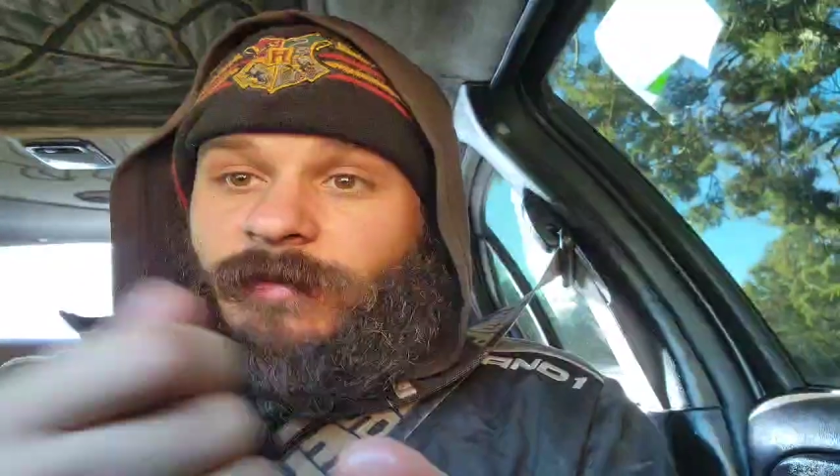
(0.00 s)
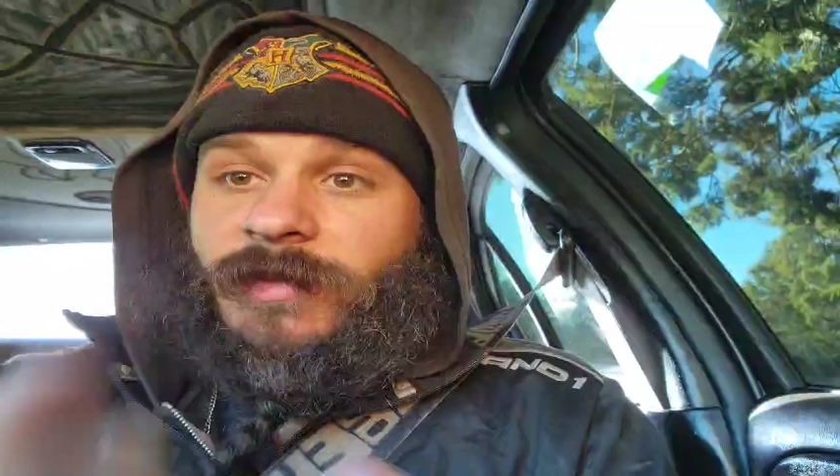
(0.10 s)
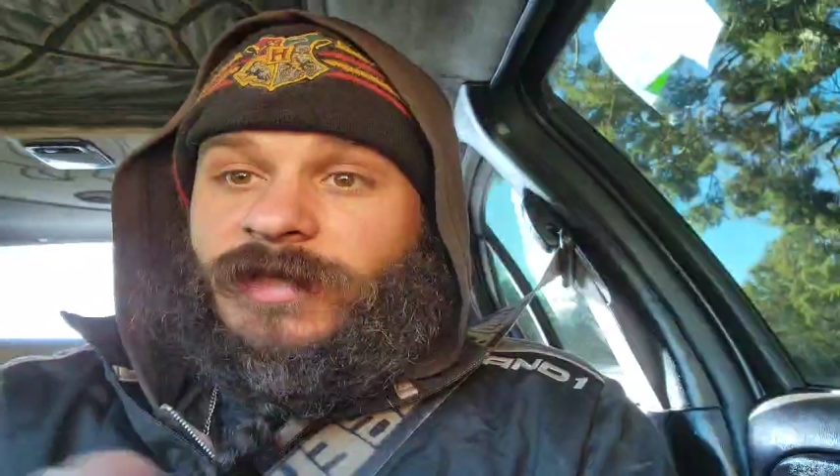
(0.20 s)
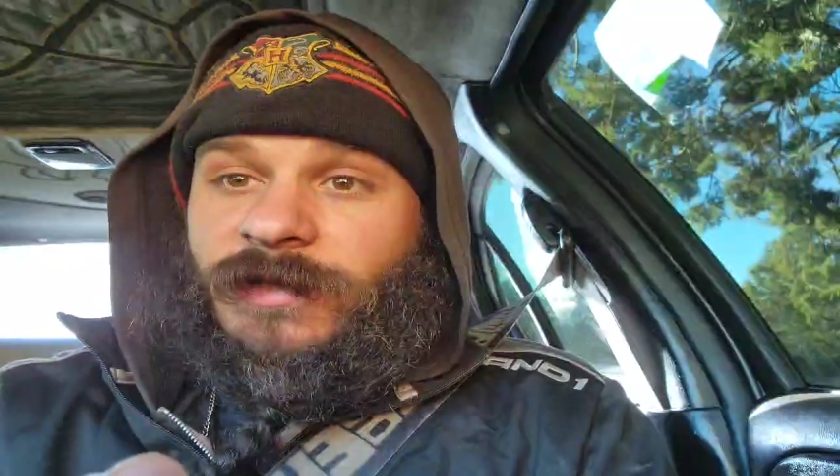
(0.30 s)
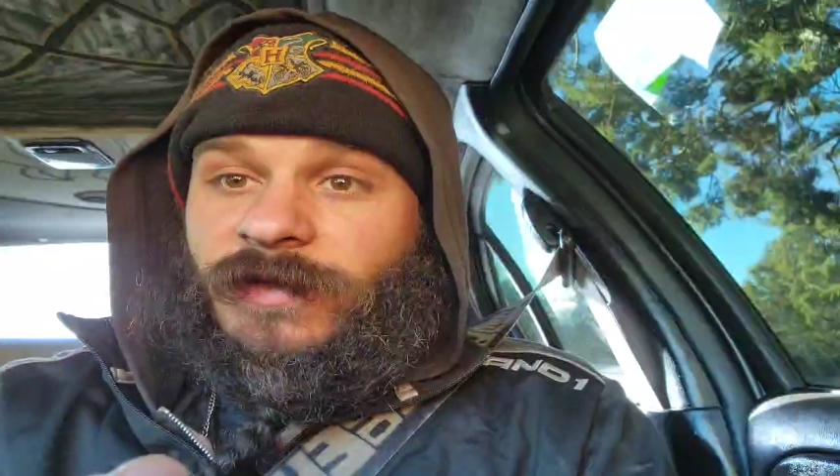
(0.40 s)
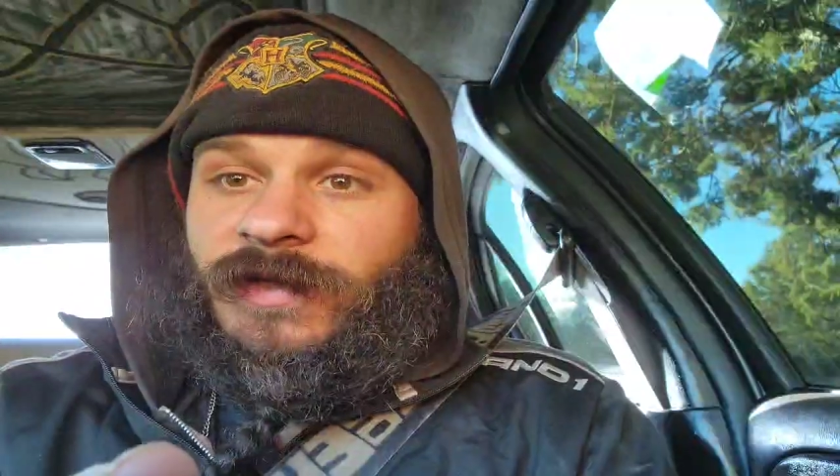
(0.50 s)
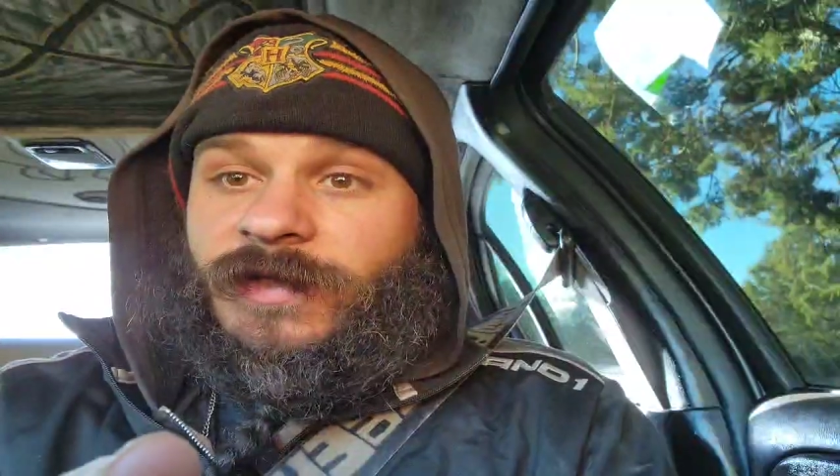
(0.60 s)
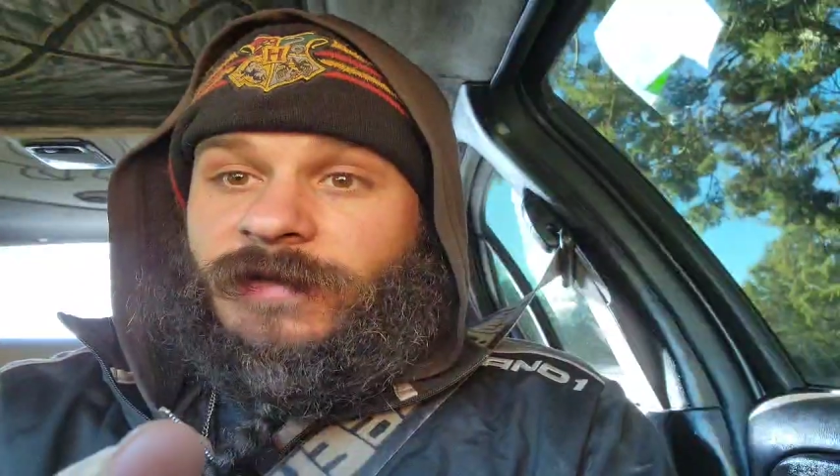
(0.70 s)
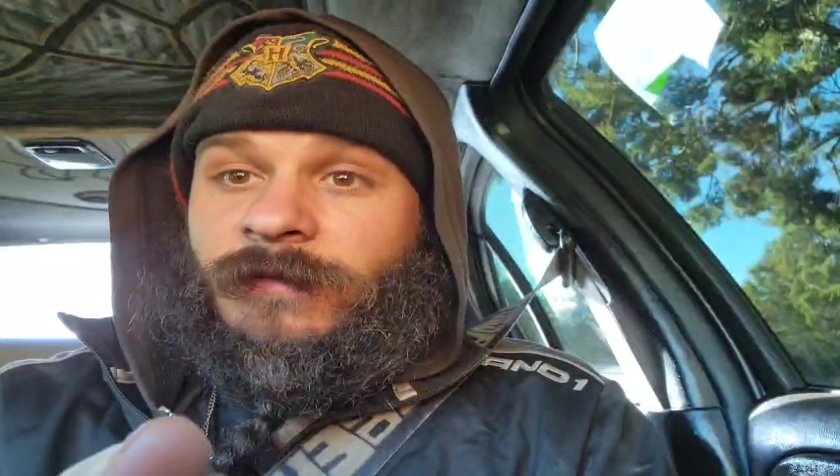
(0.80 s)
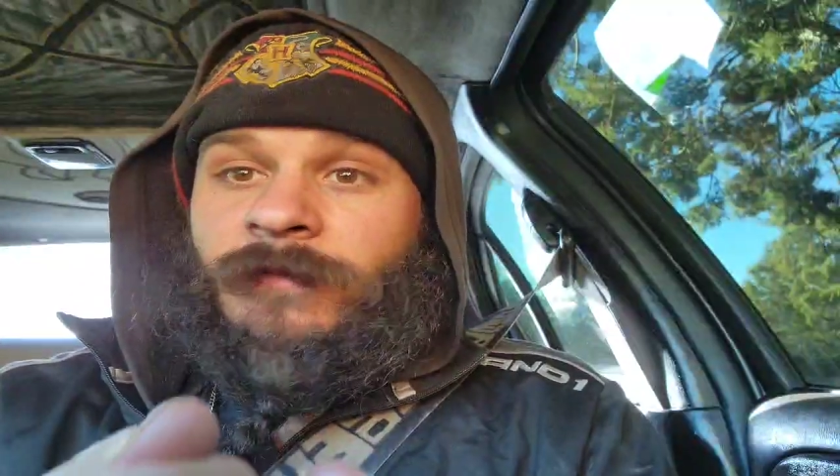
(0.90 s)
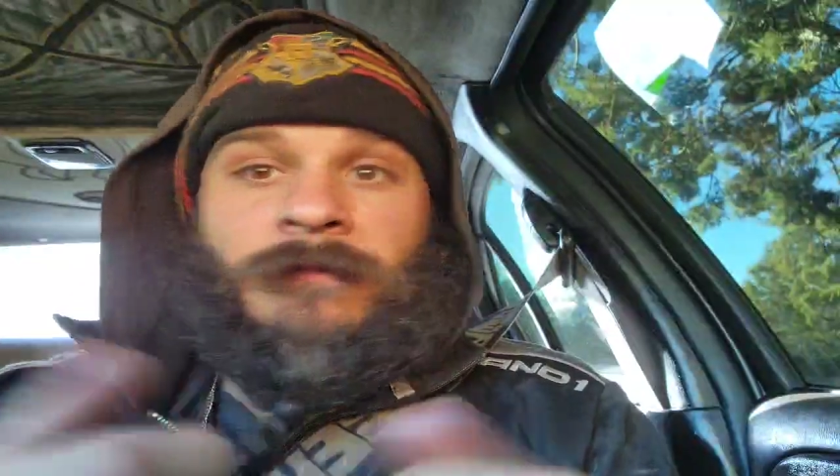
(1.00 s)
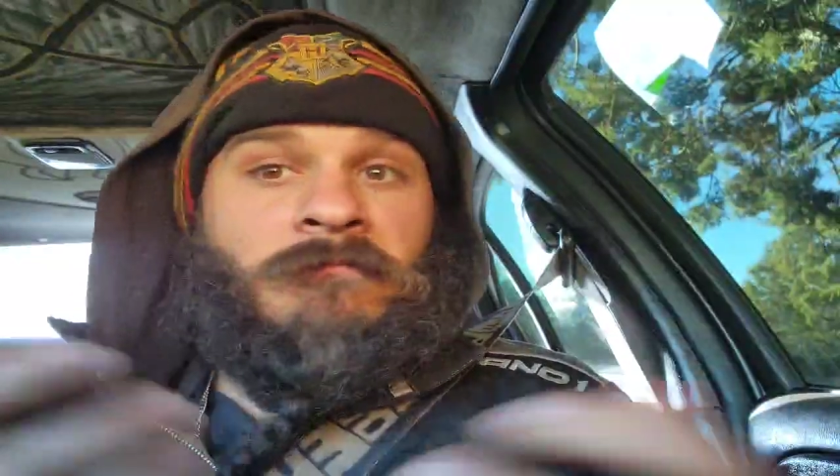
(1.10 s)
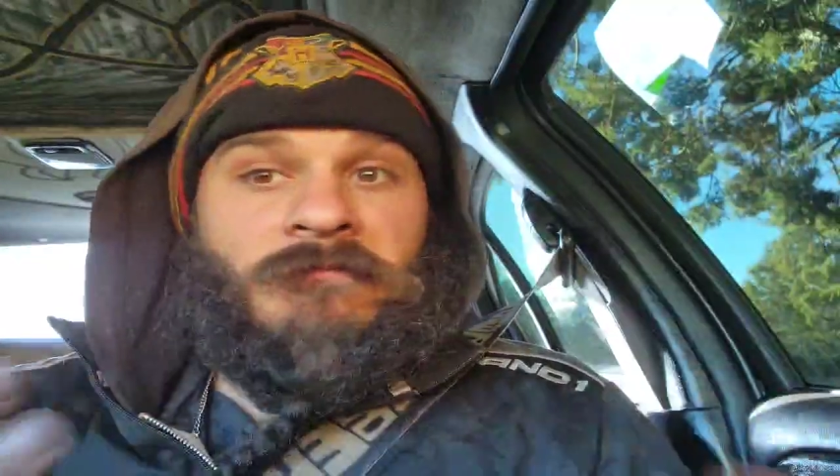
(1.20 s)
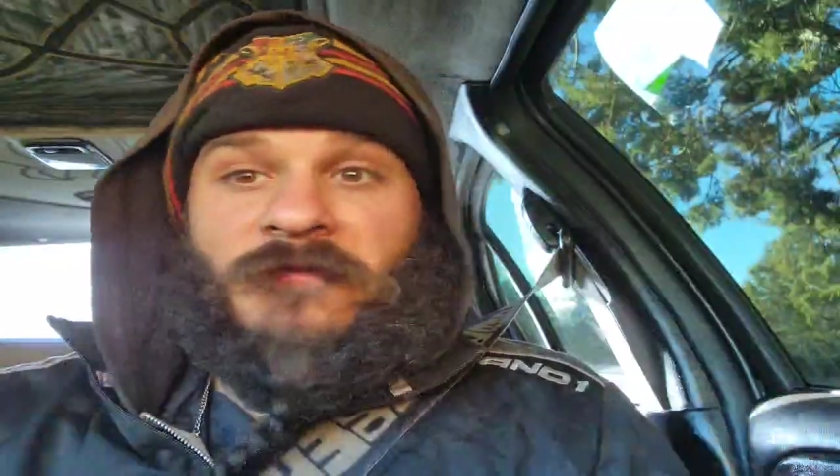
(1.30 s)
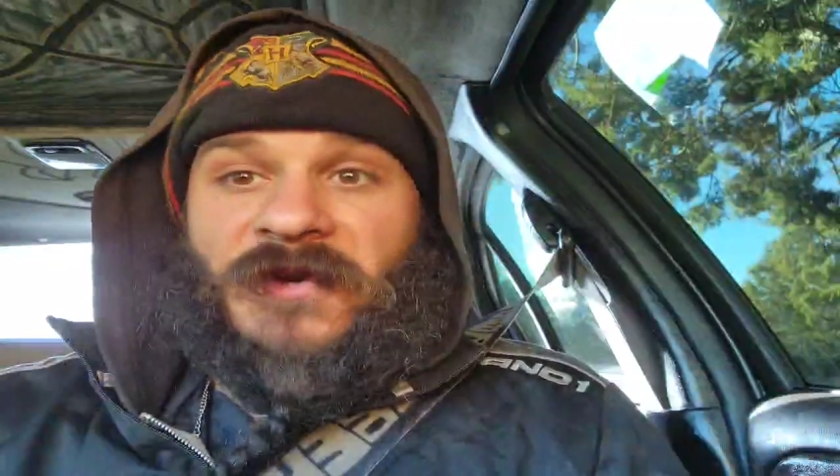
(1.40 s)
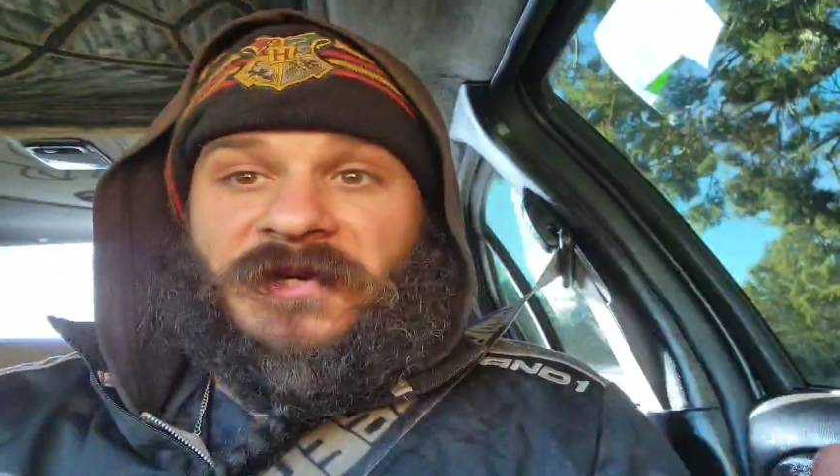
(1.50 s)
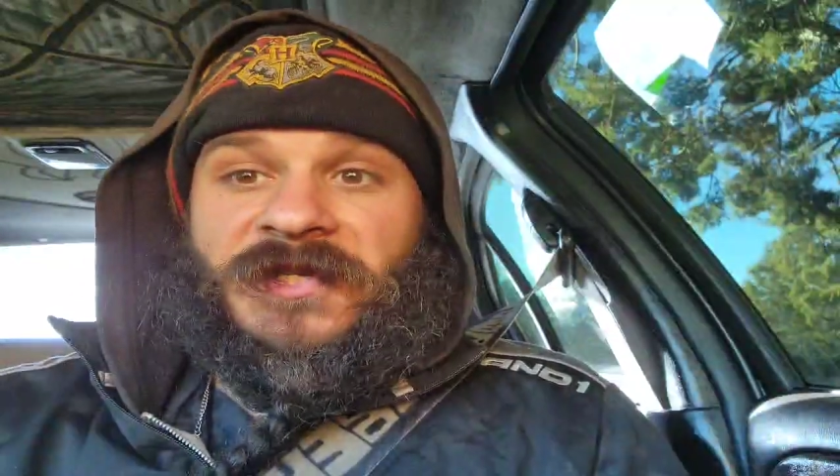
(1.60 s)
you're missing this. Very